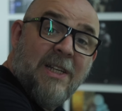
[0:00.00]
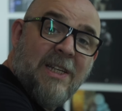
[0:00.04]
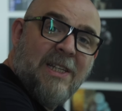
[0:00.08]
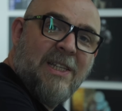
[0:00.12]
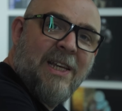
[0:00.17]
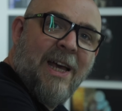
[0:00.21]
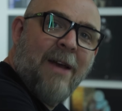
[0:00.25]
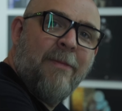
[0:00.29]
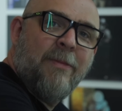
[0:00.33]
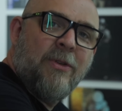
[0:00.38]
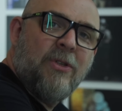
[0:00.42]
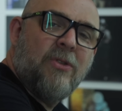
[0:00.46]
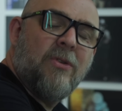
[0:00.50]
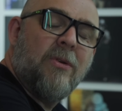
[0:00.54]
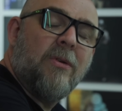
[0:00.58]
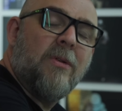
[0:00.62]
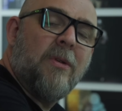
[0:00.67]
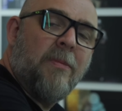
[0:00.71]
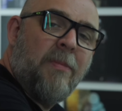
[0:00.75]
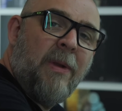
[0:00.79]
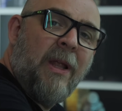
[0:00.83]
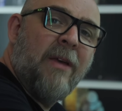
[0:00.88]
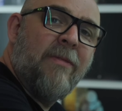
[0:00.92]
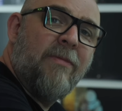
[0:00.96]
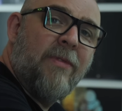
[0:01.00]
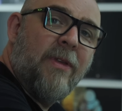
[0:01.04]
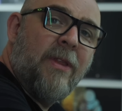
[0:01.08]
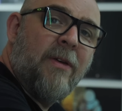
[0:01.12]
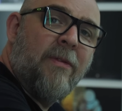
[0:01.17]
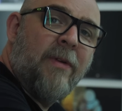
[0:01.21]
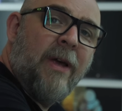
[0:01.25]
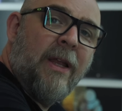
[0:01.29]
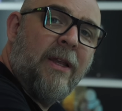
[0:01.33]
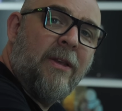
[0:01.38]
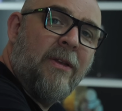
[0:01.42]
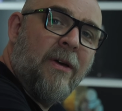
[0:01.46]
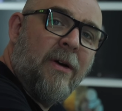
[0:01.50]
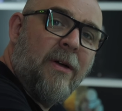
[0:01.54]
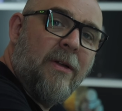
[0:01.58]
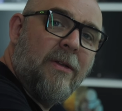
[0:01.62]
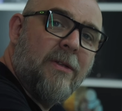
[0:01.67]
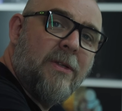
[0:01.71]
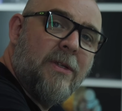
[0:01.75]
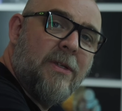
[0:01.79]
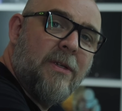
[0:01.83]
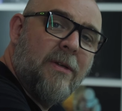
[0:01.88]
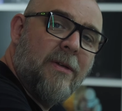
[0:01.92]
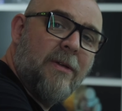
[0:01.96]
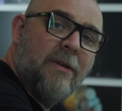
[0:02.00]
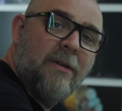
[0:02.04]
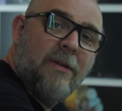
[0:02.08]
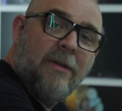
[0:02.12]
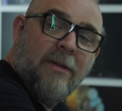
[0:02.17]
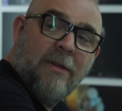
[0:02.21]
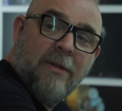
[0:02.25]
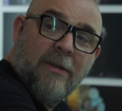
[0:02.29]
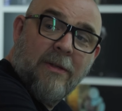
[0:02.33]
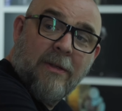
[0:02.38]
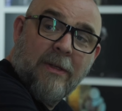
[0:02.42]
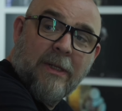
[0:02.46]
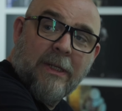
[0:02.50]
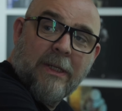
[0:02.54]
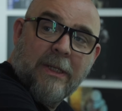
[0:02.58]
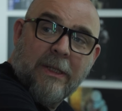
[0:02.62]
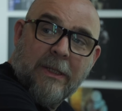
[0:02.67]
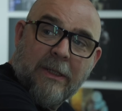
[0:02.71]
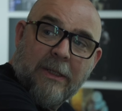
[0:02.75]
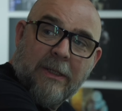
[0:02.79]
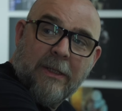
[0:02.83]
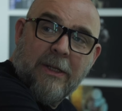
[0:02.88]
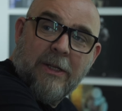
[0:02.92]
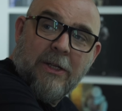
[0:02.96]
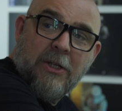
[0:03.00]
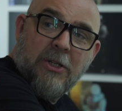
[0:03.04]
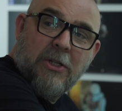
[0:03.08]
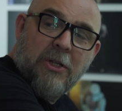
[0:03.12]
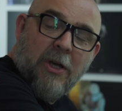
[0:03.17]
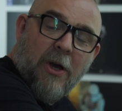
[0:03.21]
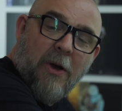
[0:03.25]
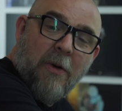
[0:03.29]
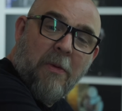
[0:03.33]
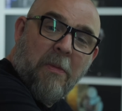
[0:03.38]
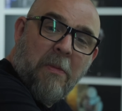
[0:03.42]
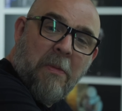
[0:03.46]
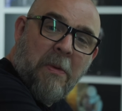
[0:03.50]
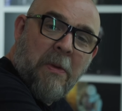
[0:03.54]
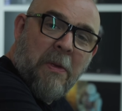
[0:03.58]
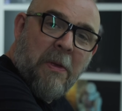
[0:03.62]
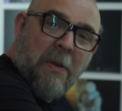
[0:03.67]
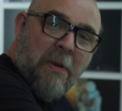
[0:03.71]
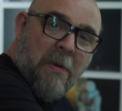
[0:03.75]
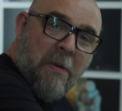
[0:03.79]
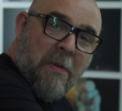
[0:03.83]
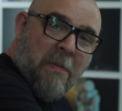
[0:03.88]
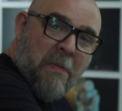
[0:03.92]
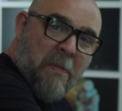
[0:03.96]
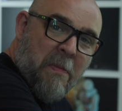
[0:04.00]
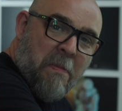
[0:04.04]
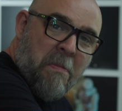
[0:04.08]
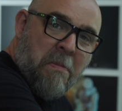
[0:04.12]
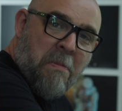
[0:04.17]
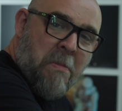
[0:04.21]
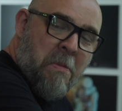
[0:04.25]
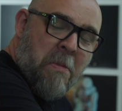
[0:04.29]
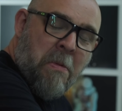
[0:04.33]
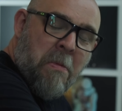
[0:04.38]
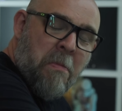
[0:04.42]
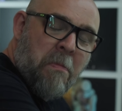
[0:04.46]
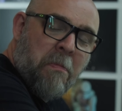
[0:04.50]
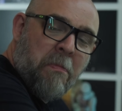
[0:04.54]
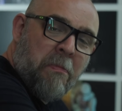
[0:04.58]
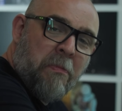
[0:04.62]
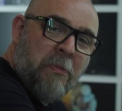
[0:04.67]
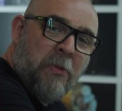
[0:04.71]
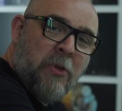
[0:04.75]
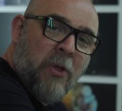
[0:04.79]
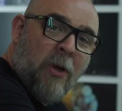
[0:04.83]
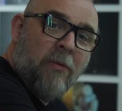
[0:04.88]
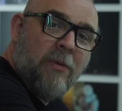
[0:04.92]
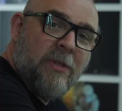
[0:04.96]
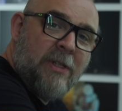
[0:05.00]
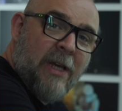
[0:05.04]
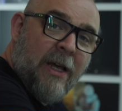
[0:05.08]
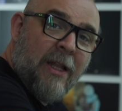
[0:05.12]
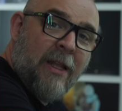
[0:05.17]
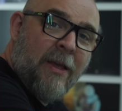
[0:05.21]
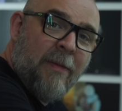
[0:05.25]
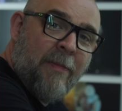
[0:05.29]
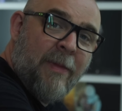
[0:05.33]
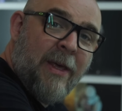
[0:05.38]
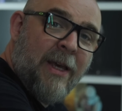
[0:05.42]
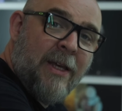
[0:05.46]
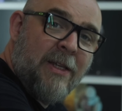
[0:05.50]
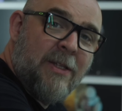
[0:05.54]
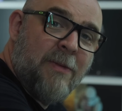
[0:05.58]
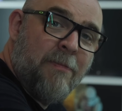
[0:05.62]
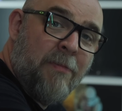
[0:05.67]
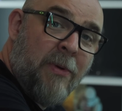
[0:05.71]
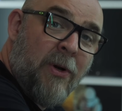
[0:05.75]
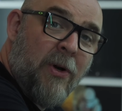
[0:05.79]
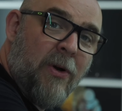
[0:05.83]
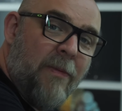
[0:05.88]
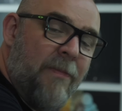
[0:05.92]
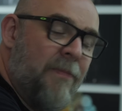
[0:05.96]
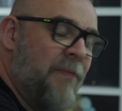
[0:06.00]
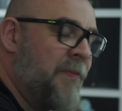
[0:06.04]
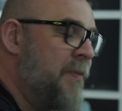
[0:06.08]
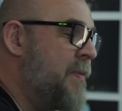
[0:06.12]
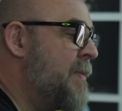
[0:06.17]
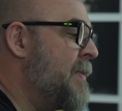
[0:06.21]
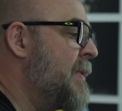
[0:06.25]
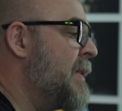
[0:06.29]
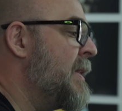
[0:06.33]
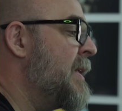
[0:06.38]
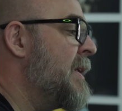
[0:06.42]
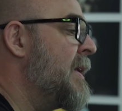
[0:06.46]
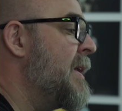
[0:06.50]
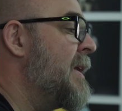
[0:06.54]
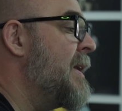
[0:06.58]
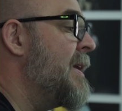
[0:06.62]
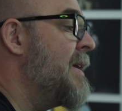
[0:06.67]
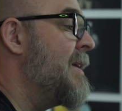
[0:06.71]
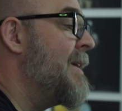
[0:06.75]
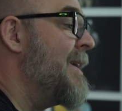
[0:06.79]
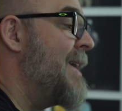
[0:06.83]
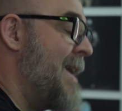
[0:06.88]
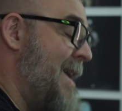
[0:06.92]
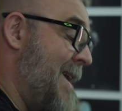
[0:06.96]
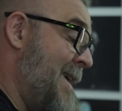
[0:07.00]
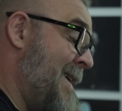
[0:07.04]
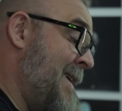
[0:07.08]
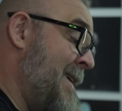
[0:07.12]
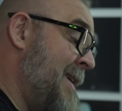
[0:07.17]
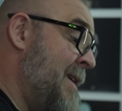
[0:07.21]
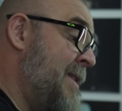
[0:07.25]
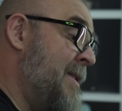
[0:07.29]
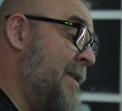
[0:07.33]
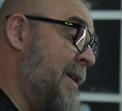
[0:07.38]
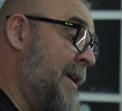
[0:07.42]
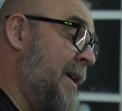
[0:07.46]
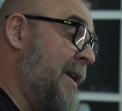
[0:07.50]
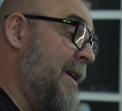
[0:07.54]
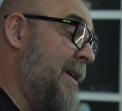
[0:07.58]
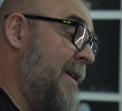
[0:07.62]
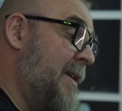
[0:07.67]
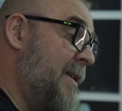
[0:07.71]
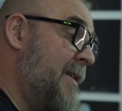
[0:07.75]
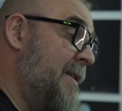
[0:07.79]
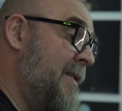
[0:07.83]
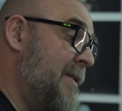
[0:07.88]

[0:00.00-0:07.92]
Simon's took the blame for the red dots. So, don't tell him this, but I think